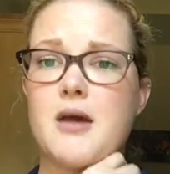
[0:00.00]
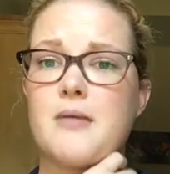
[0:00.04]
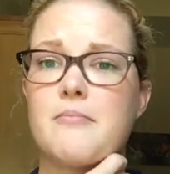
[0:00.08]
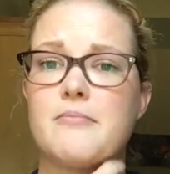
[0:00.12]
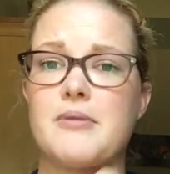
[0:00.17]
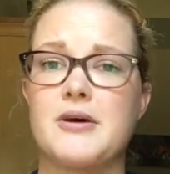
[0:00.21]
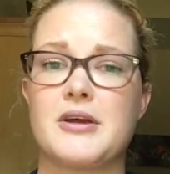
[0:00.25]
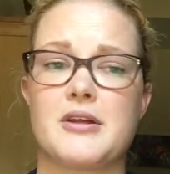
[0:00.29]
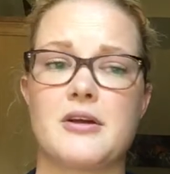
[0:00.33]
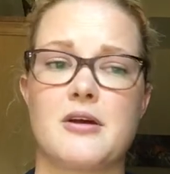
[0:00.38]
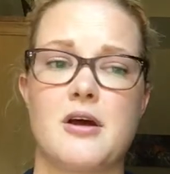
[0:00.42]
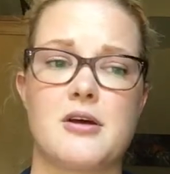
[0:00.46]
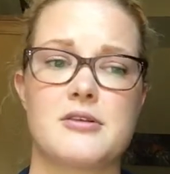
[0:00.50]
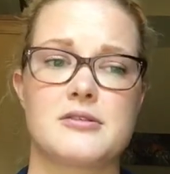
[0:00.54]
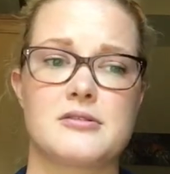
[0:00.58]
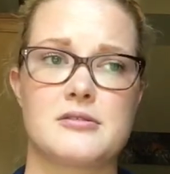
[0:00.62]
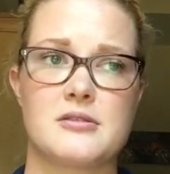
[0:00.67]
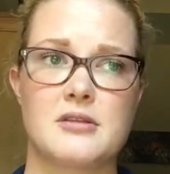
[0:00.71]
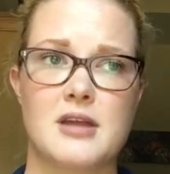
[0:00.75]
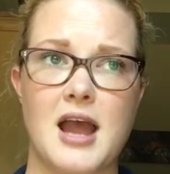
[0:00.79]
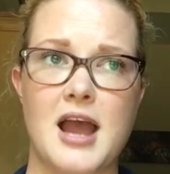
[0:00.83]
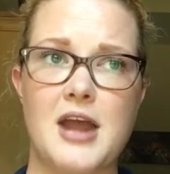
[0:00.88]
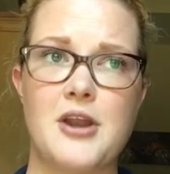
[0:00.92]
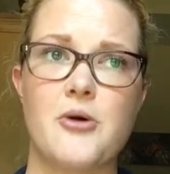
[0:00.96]
but
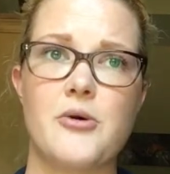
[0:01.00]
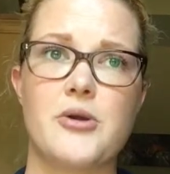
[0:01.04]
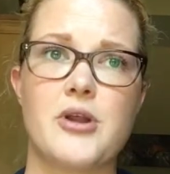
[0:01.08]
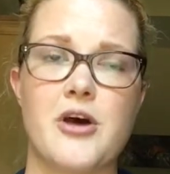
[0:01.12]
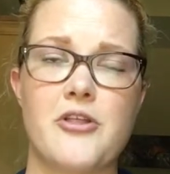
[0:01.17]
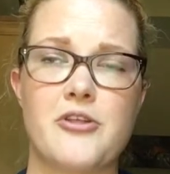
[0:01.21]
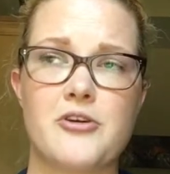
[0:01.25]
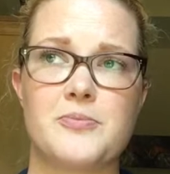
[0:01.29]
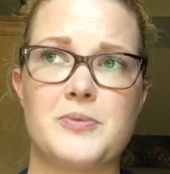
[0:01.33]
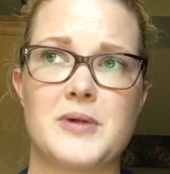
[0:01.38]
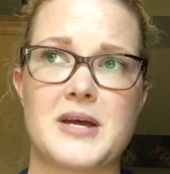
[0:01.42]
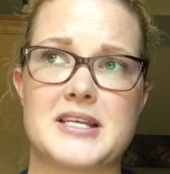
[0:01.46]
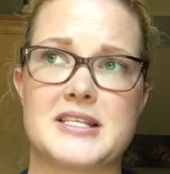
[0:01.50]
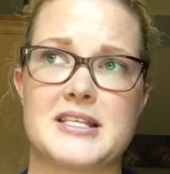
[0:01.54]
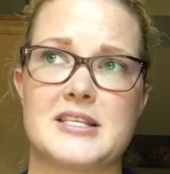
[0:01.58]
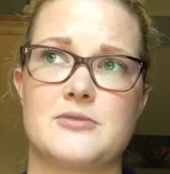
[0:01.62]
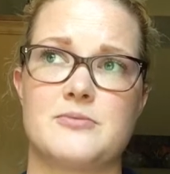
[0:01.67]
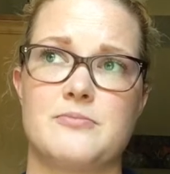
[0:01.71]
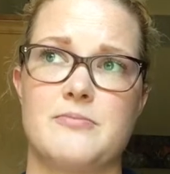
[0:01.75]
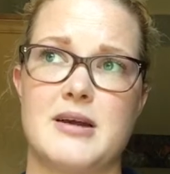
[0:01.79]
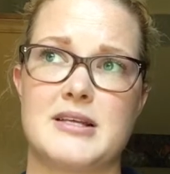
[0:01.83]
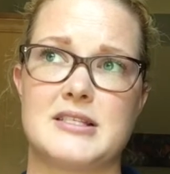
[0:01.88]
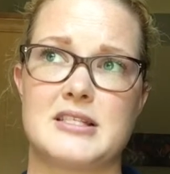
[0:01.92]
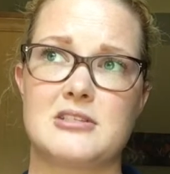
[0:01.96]
I know in other places,
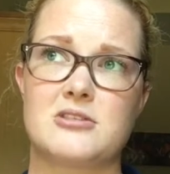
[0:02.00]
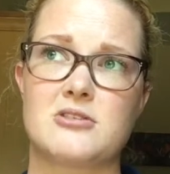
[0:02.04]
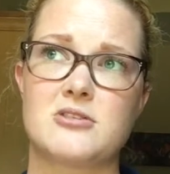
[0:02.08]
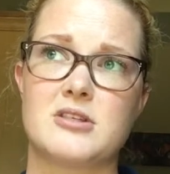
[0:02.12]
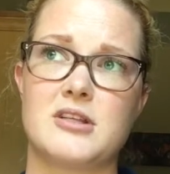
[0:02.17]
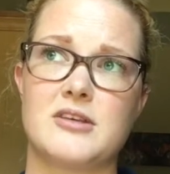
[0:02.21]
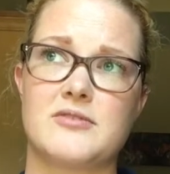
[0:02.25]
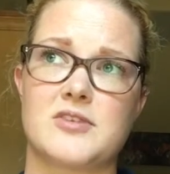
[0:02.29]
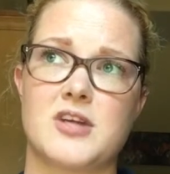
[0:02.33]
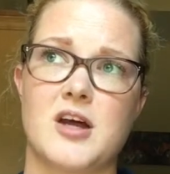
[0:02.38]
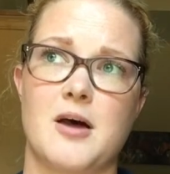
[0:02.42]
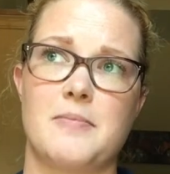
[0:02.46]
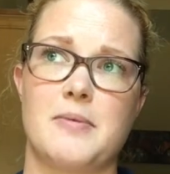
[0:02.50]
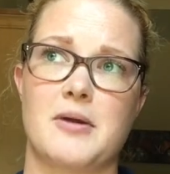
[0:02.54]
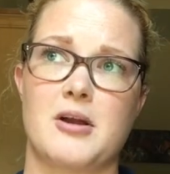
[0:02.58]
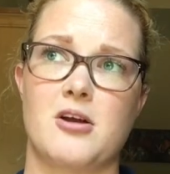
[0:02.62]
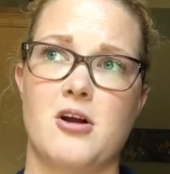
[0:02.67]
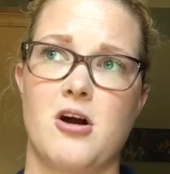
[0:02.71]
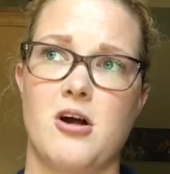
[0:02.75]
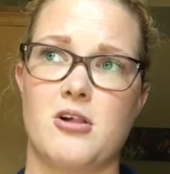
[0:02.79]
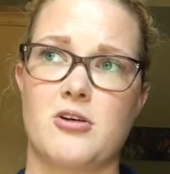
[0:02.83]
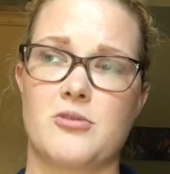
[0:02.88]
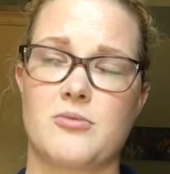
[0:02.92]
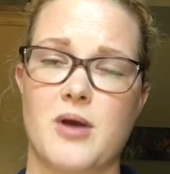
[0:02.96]
my sister lives up in
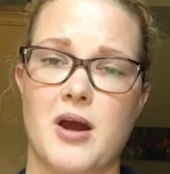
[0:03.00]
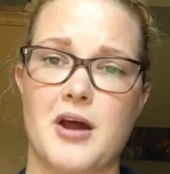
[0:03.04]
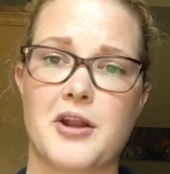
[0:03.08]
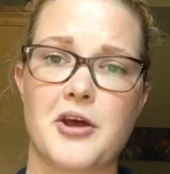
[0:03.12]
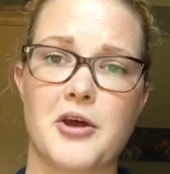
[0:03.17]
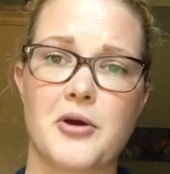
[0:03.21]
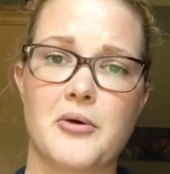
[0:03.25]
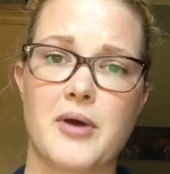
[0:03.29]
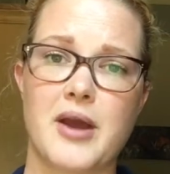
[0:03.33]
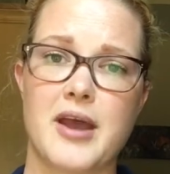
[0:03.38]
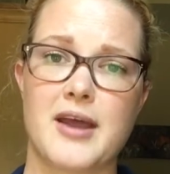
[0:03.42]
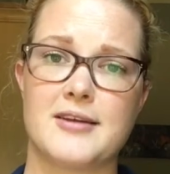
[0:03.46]
Colorado,